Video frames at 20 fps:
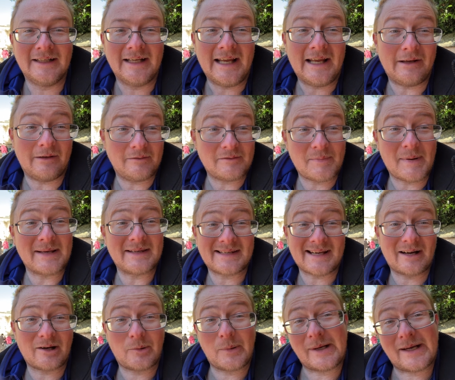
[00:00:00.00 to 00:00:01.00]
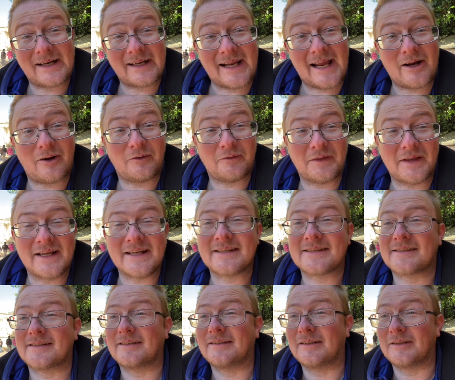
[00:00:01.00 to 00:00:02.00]
It depends how quick I get off
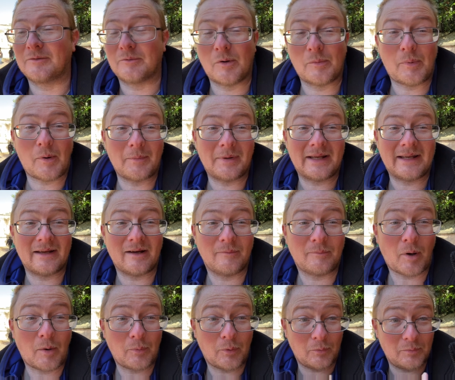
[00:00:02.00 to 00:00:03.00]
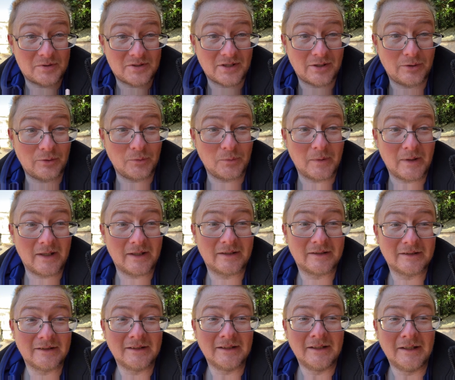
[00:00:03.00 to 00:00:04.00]
this, and then we'll probably pop up to
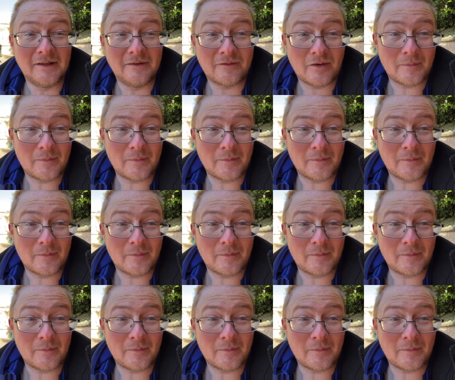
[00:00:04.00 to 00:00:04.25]
uh,